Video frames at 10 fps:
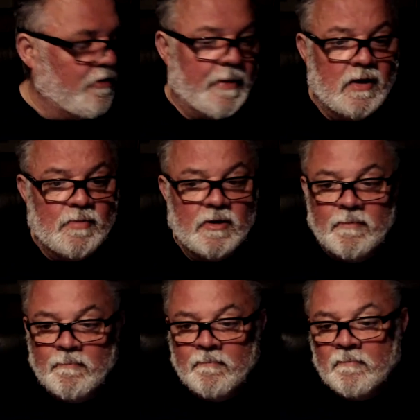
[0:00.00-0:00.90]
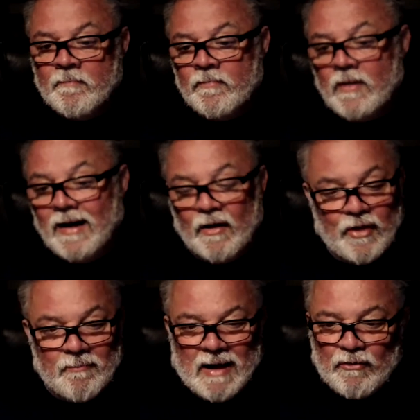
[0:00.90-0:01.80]
baby. I
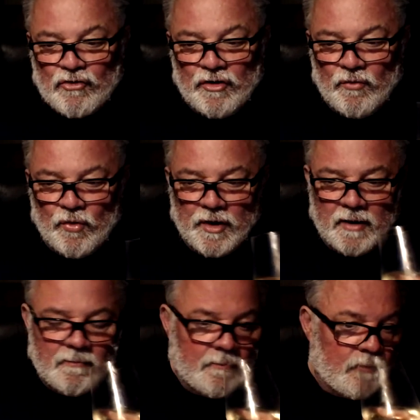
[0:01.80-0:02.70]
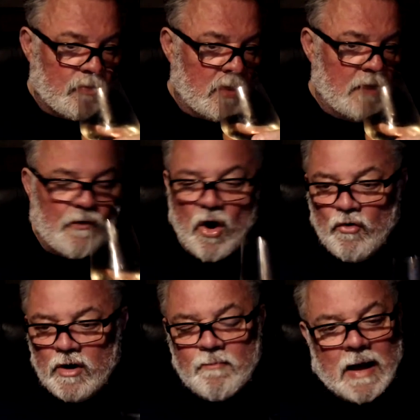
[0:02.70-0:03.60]
think Mouse could have won it. If
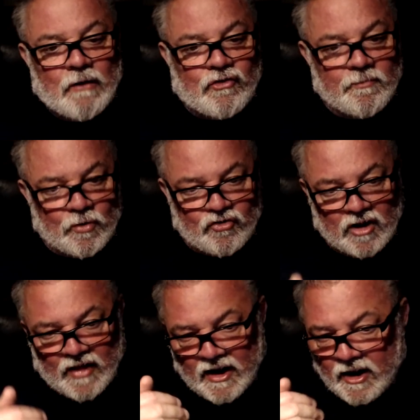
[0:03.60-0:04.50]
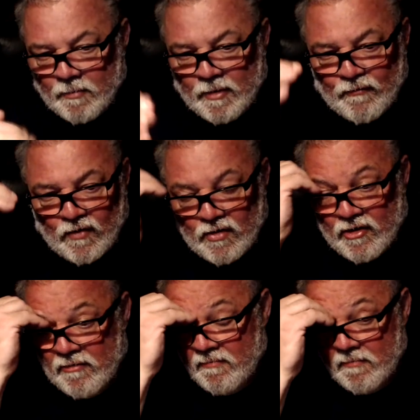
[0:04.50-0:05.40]
only Mouse had pushed it that little bit
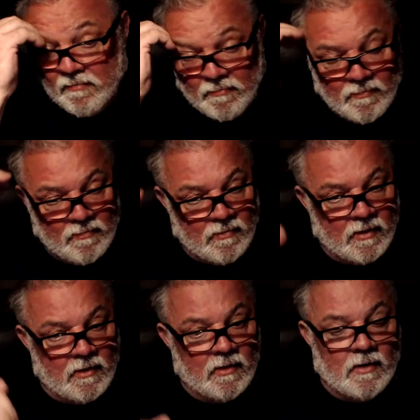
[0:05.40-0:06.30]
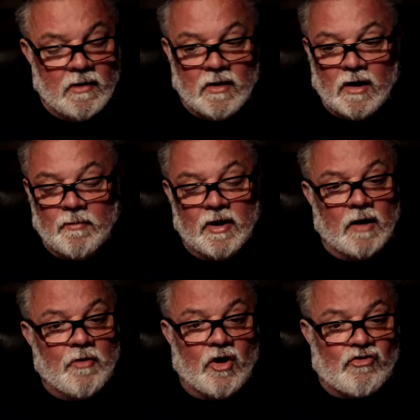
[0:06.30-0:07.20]
further. I mean,
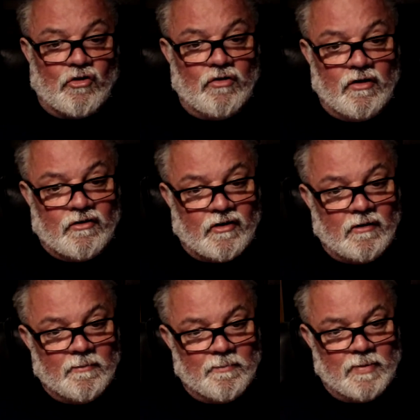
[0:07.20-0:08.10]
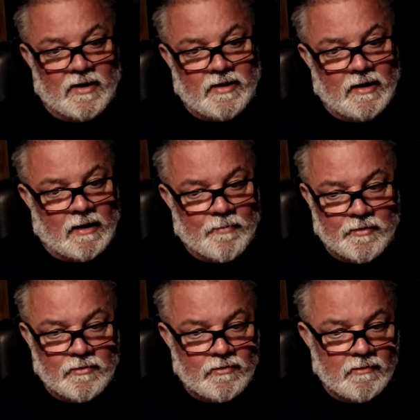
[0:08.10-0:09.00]
I'm not a sore loser. Bloody
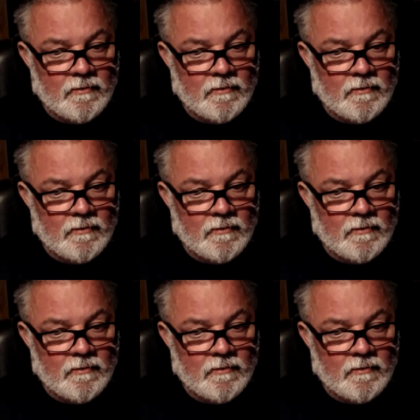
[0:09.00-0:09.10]
Labradors.